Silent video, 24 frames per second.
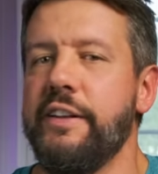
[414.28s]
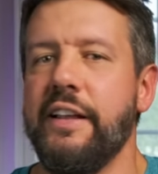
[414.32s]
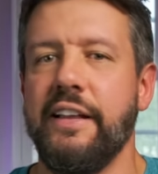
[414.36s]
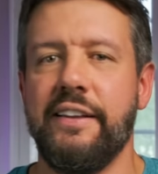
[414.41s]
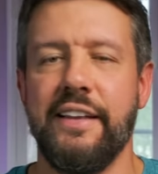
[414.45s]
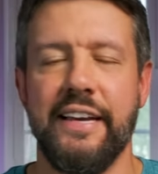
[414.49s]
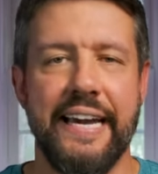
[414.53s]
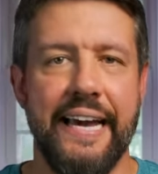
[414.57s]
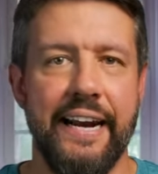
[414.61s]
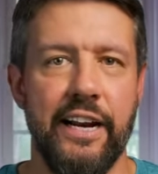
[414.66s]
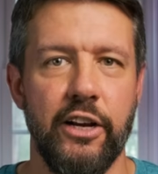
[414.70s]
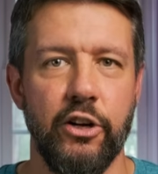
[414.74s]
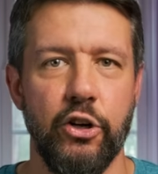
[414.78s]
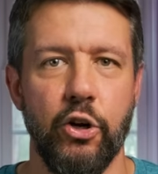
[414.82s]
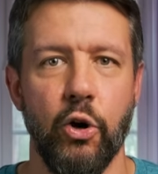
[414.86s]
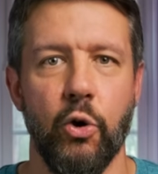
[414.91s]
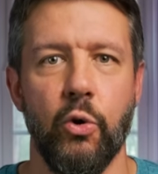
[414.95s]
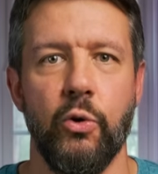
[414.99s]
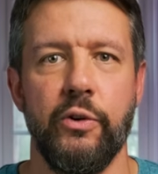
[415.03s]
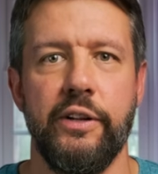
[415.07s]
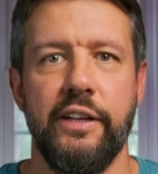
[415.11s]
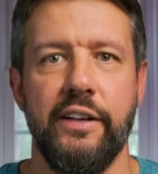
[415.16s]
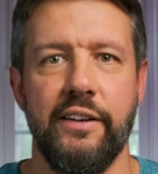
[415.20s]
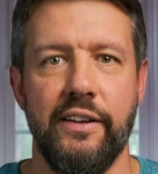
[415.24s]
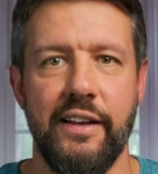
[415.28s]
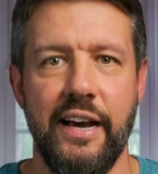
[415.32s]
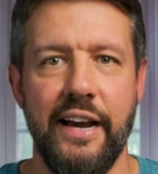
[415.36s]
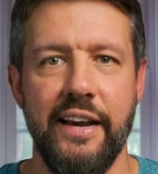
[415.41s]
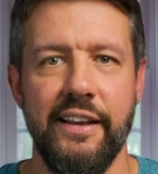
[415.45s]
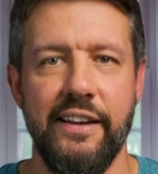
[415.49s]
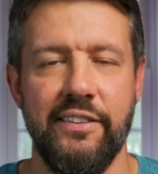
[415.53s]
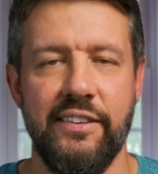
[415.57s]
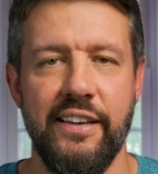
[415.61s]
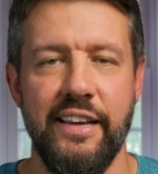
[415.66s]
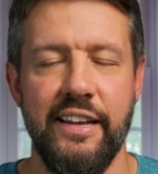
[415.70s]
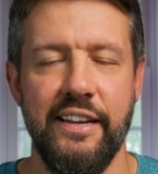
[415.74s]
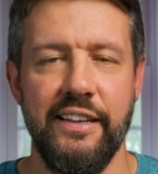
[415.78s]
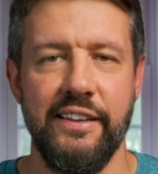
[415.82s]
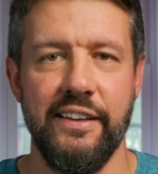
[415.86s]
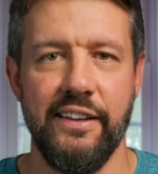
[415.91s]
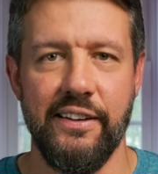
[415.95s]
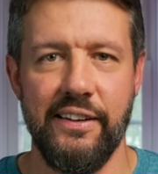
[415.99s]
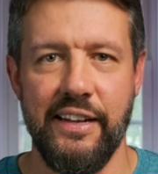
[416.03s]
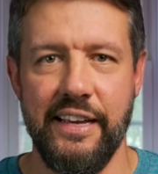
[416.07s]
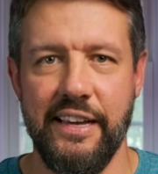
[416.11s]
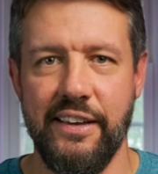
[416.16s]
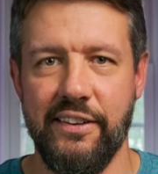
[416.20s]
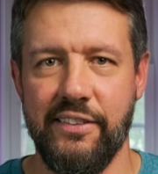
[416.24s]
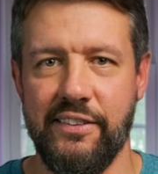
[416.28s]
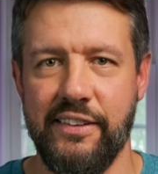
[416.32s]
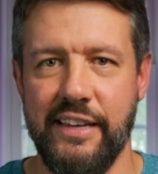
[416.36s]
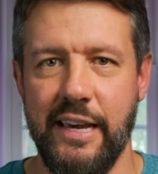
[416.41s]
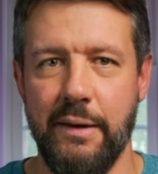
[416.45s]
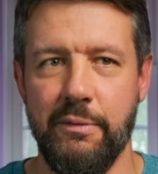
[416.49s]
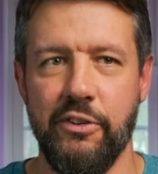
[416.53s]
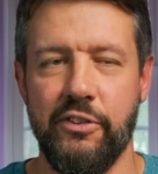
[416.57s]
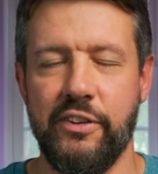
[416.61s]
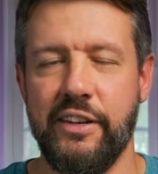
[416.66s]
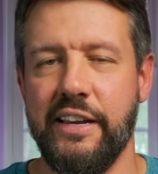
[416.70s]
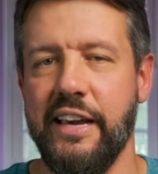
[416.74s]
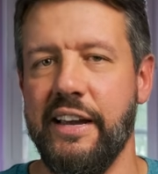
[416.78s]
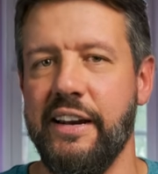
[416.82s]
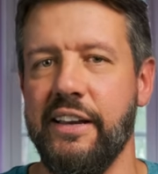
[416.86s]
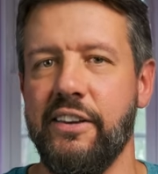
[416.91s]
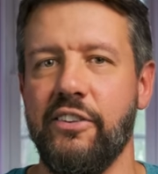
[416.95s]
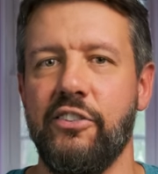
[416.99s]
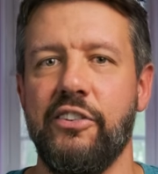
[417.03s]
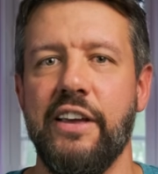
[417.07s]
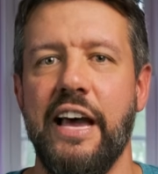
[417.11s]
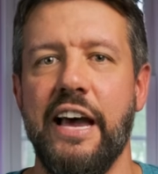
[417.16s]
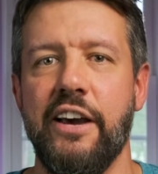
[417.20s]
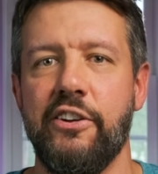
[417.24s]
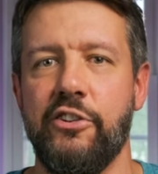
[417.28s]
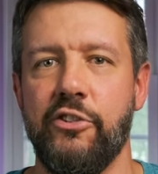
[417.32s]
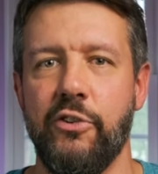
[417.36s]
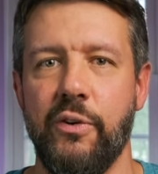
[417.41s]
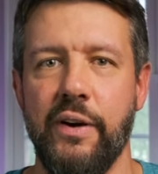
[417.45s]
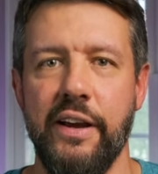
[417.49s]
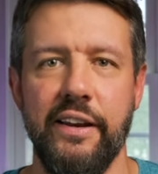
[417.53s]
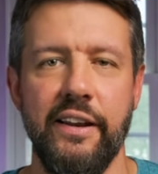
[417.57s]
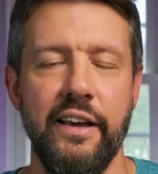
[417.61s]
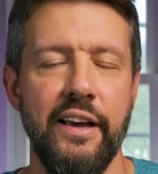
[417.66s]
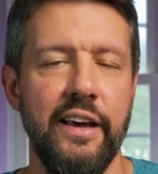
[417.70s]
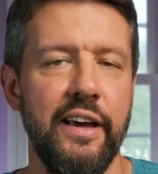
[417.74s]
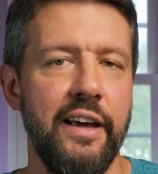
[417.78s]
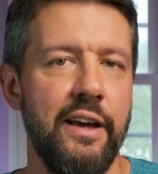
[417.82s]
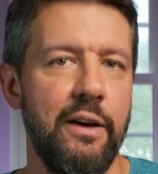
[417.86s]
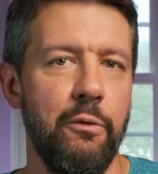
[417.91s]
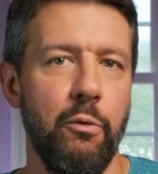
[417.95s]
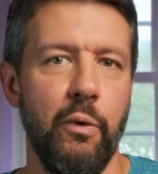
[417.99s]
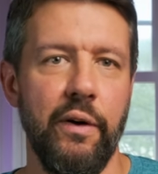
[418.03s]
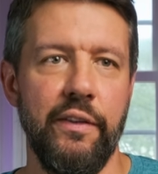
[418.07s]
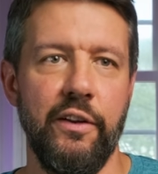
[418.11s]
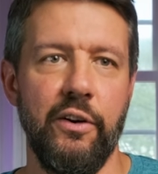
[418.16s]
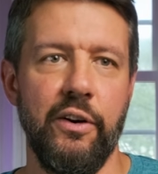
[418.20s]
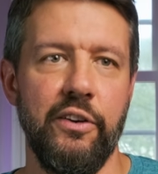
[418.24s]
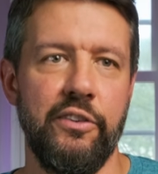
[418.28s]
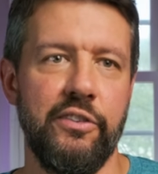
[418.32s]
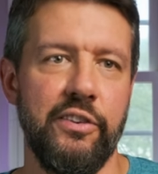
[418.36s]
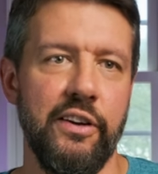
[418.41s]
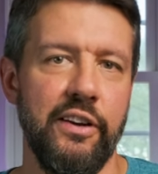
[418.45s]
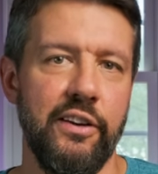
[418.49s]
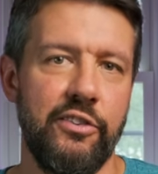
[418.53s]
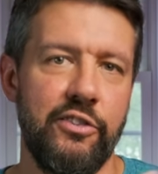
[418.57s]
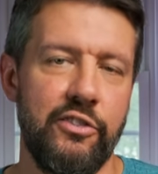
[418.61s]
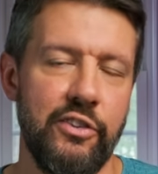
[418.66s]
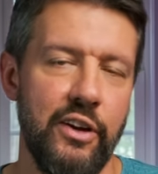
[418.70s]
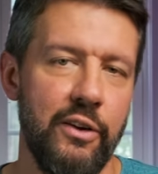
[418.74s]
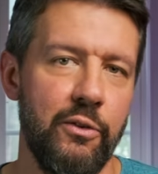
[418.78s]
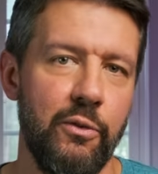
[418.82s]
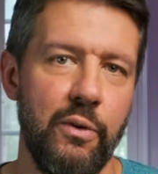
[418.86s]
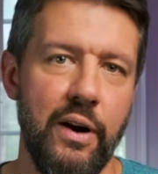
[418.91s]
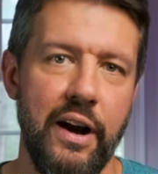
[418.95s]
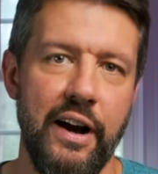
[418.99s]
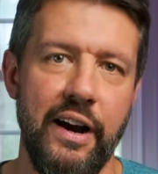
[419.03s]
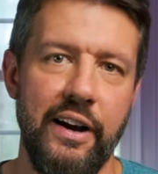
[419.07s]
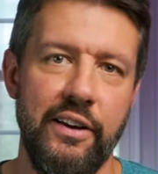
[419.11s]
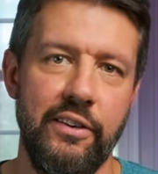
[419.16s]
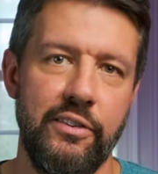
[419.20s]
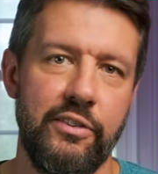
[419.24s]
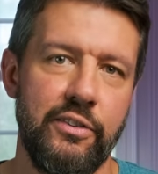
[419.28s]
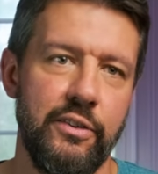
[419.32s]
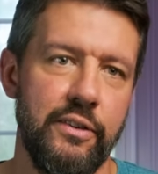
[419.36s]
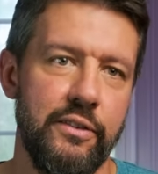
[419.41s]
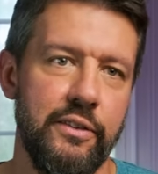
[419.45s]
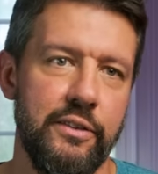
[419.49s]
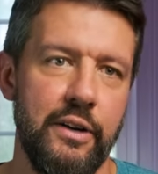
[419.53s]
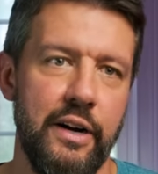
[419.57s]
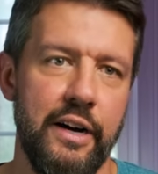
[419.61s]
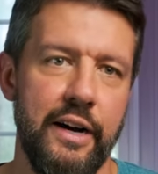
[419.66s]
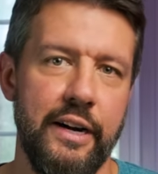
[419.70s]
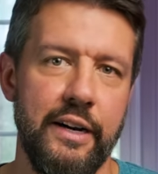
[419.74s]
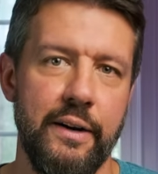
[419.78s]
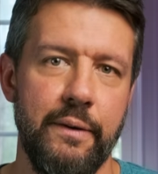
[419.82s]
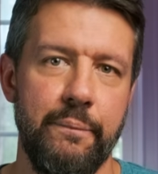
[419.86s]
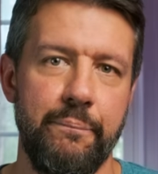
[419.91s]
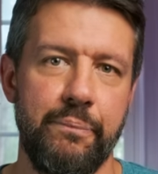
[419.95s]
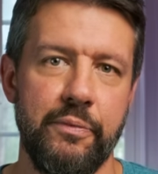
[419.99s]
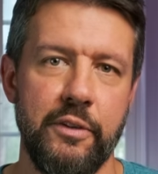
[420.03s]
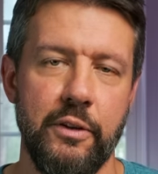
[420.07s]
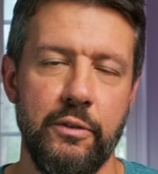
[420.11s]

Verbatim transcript: that that kind of golden light is hitting the landscape, just to kind of exaggerate whether it's a sunrise uh,